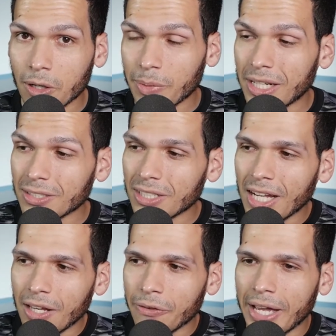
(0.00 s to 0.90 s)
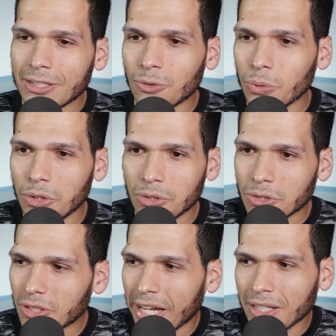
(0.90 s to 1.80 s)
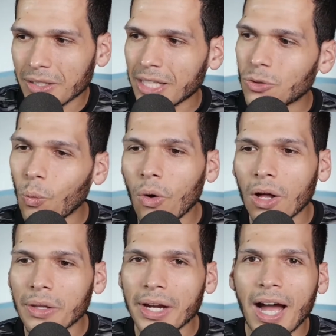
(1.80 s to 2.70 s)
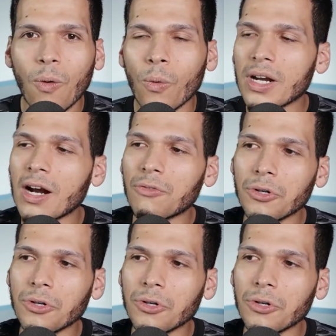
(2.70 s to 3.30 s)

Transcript: because that's when you just like let the wallet out, whatever.